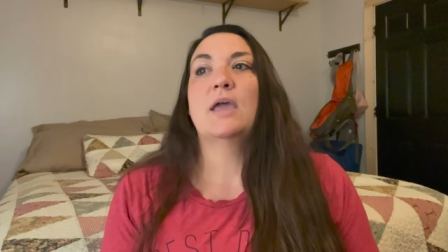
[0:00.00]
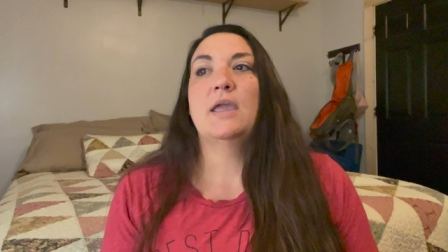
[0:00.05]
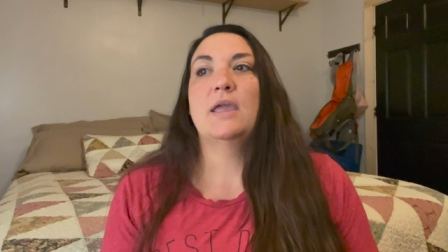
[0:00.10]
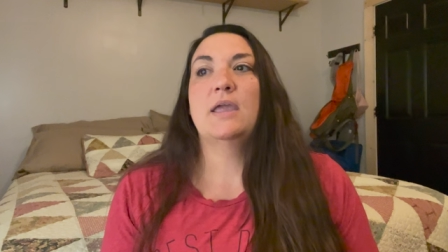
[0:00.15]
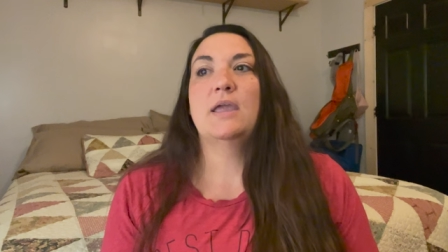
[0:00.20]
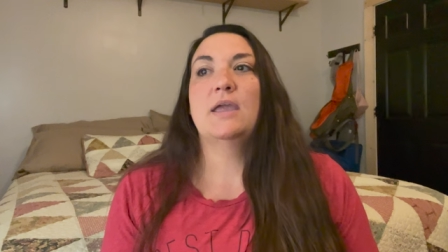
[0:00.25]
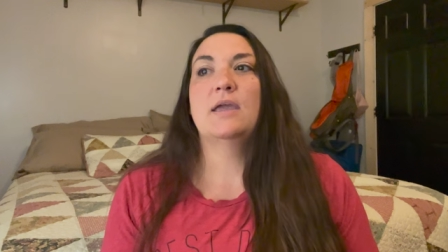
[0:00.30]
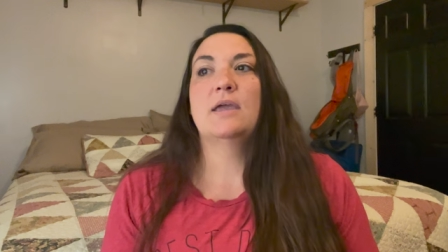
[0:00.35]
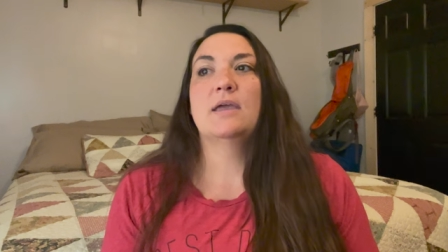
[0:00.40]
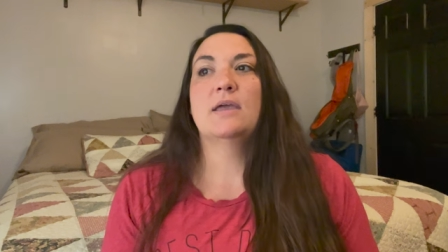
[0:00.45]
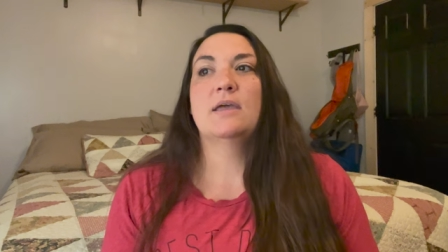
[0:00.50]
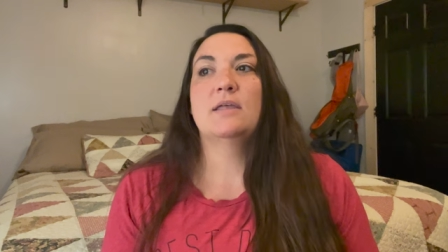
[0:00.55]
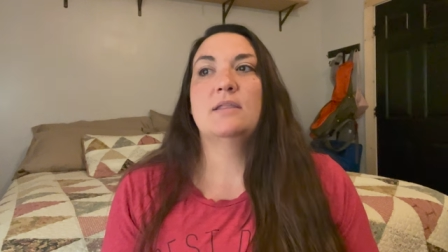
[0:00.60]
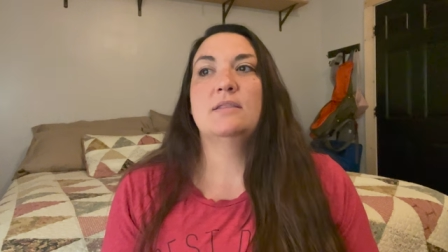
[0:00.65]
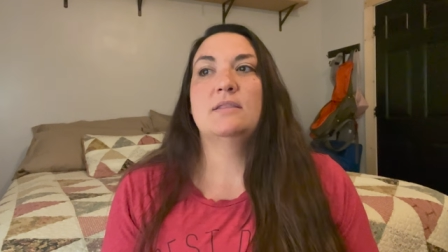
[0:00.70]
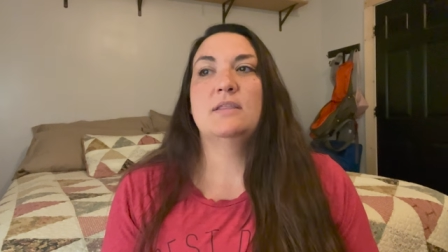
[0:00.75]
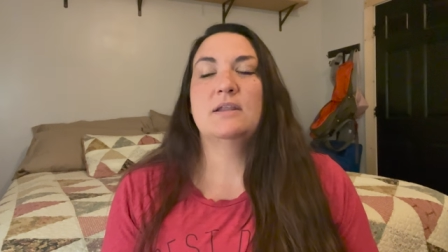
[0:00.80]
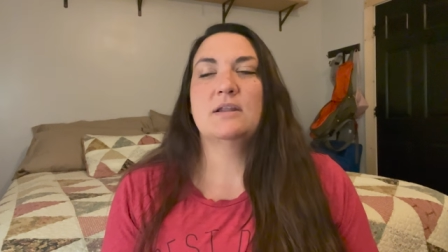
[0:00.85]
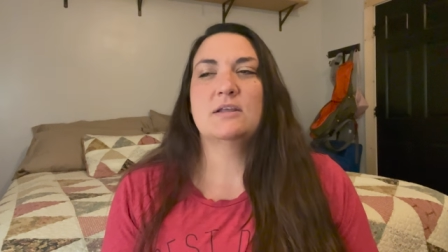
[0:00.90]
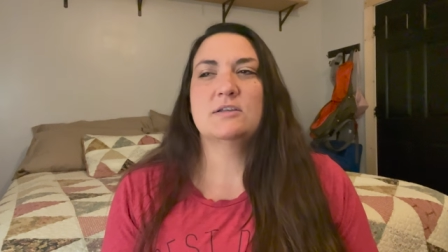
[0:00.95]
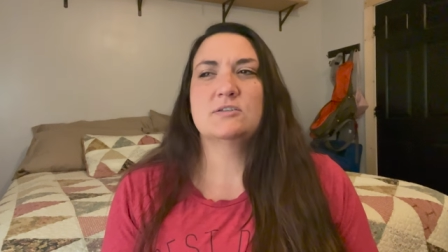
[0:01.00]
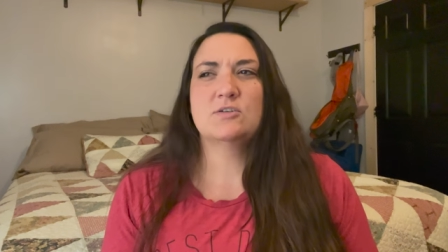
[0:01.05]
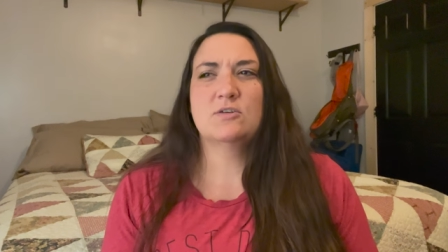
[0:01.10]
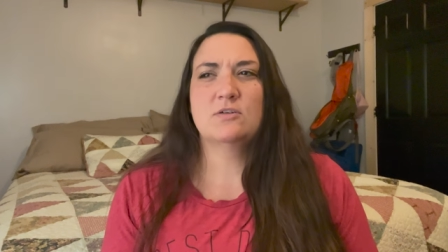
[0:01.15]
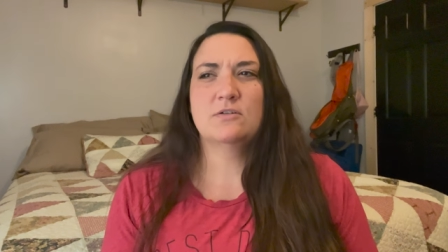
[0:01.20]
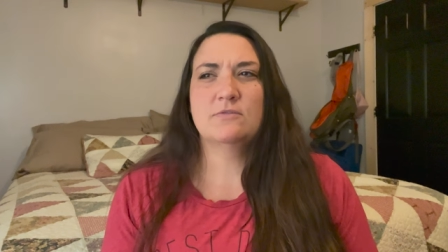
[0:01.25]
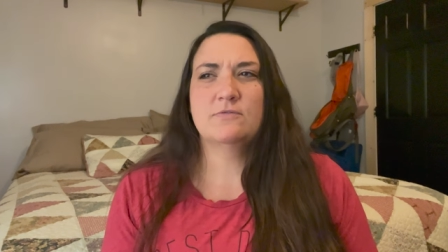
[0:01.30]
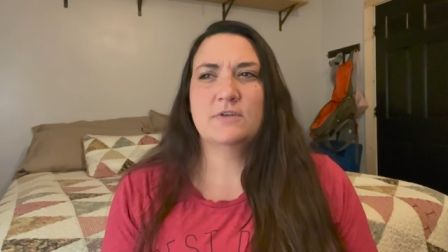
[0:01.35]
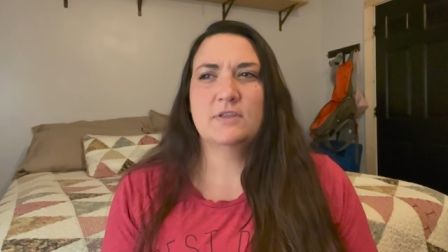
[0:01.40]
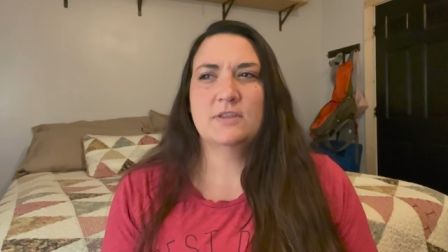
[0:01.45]
and then I
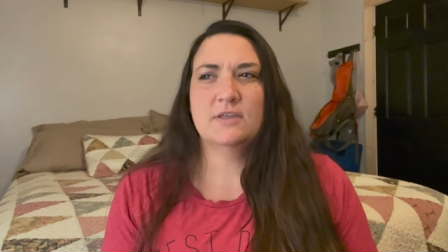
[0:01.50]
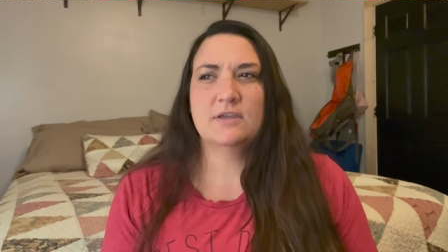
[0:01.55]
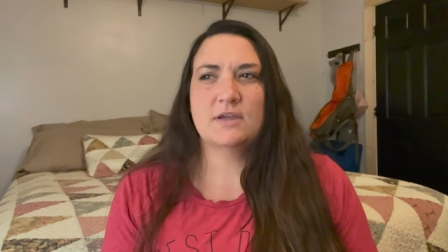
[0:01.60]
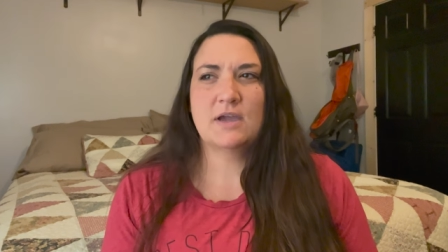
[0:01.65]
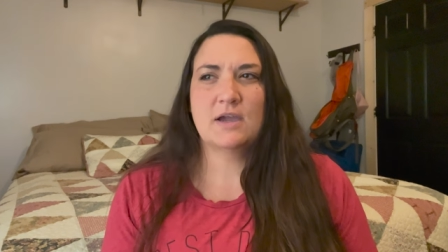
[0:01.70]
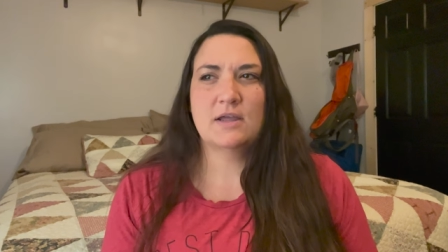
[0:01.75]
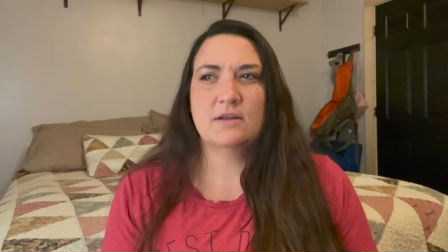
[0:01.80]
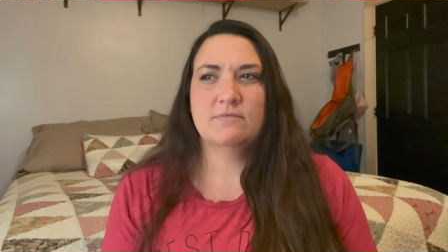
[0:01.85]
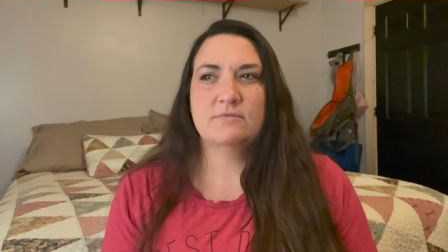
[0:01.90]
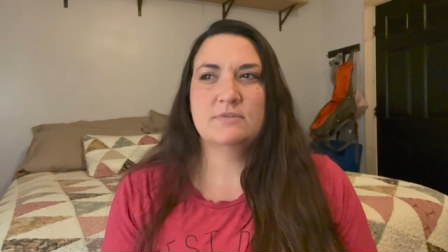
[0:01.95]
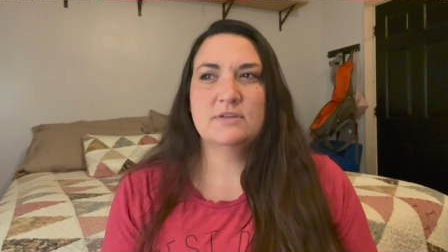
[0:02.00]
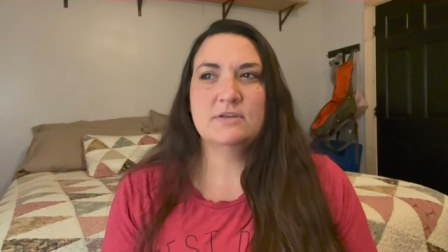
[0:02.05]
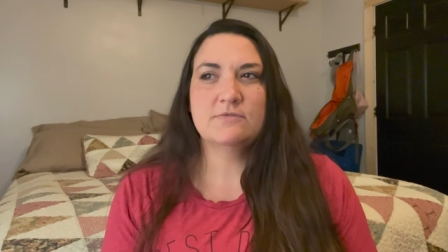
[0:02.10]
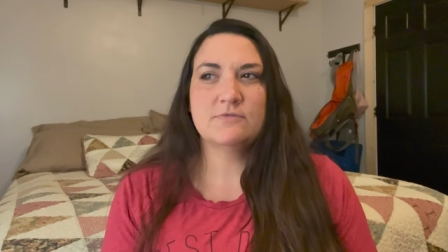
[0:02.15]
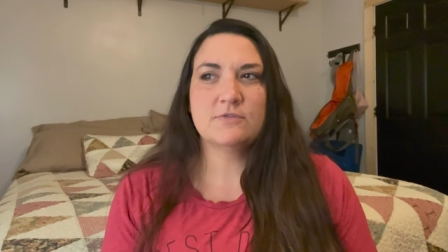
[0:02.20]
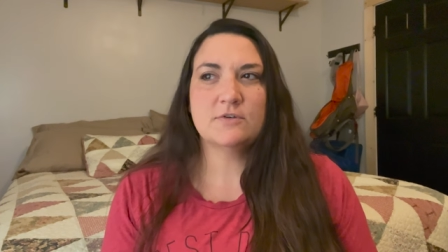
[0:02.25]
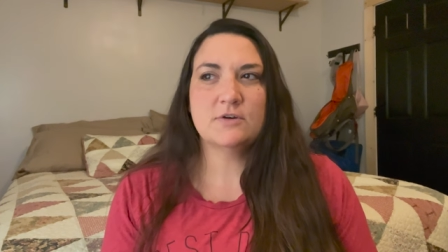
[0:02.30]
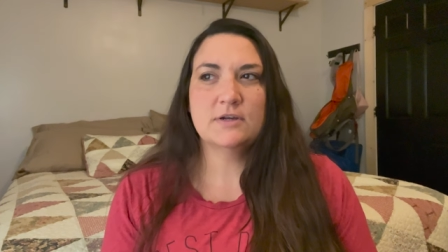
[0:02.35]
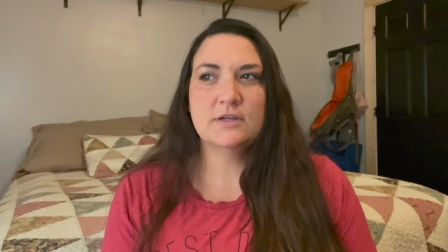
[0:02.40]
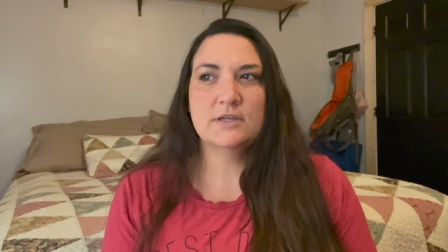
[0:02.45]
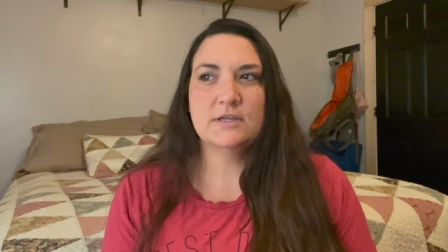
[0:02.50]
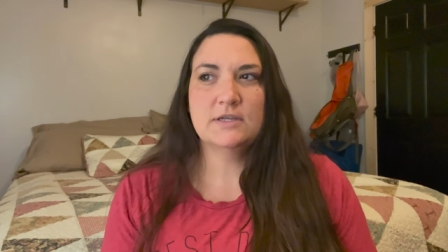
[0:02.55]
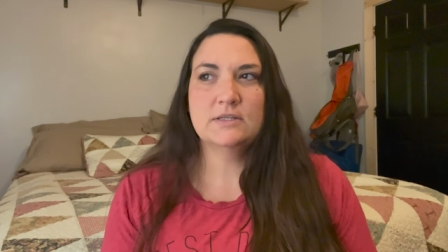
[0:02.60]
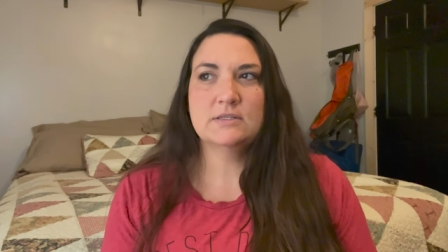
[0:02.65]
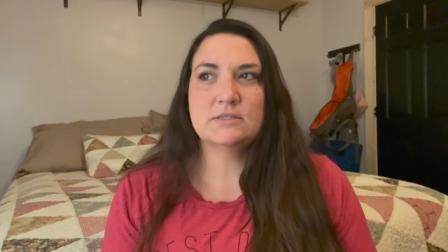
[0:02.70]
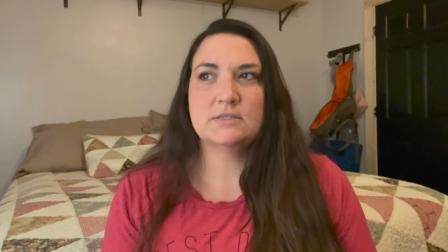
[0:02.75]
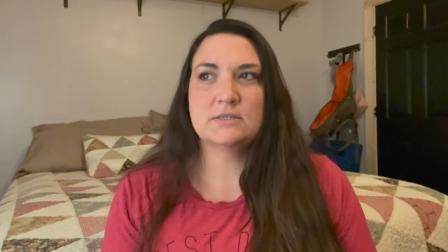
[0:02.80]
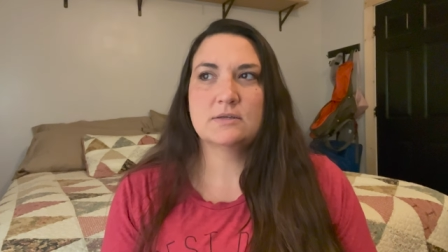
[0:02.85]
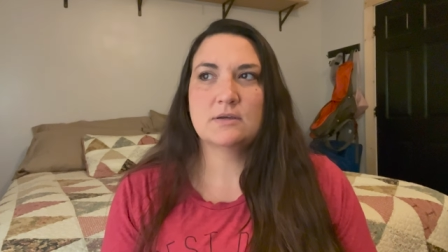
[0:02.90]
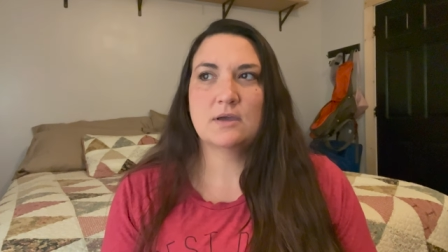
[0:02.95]
started feeling kind of
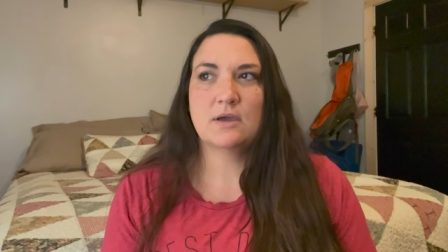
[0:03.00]
different,